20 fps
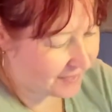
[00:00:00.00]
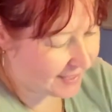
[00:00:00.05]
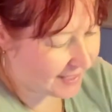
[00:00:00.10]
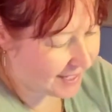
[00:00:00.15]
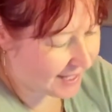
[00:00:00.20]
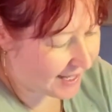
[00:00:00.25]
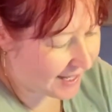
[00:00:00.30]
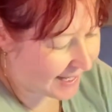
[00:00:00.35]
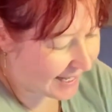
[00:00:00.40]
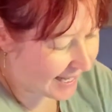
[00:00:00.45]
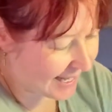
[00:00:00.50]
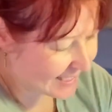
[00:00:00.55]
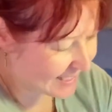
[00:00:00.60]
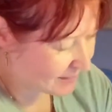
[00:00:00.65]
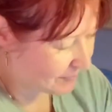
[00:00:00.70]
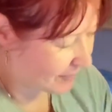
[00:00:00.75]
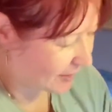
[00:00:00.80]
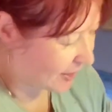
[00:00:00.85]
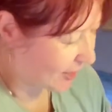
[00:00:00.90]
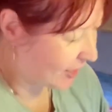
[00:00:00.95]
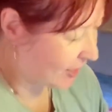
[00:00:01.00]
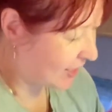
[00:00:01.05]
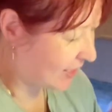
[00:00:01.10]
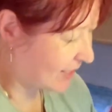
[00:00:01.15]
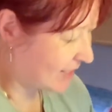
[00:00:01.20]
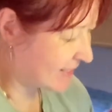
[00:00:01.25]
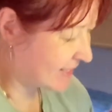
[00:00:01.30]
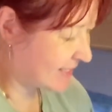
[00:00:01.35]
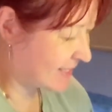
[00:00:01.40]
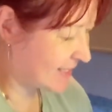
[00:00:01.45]
I guess
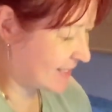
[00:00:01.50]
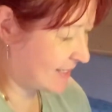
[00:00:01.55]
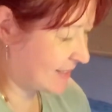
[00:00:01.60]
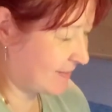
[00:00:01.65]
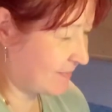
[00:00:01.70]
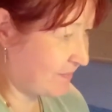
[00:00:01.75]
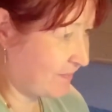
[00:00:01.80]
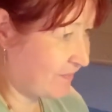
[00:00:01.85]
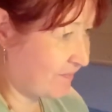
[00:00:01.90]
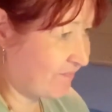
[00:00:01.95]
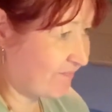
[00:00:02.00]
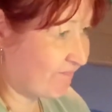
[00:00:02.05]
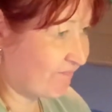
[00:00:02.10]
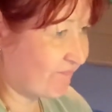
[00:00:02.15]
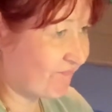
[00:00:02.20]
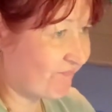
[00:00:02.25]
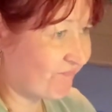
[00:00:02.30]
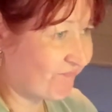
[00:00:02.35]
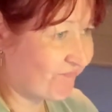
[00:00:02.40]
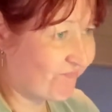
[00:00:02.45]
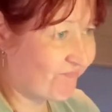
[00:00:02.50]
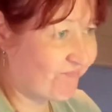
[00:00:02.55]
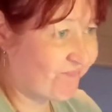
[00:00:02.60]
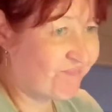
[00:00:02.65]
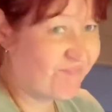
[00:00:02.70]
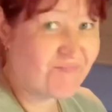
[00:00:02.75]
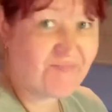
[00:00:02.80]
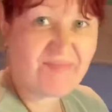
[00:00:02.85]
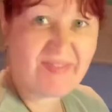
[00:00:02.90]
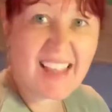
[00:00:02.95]
because
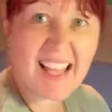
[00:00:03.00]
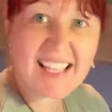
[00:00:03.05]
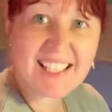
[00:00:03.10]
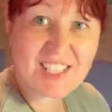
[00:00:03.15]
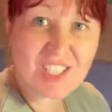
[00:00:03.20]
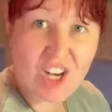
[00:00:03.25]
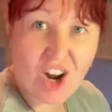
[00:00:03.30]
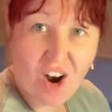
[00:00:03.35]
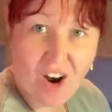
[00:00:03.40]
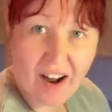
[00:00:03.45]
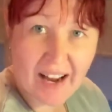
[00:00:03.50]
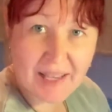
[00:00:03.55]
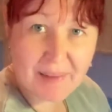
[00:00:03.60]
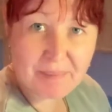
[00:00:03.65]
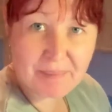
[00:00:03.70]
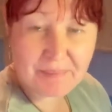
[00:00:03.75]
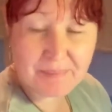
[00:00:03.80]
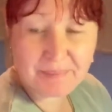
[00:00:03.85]
there's time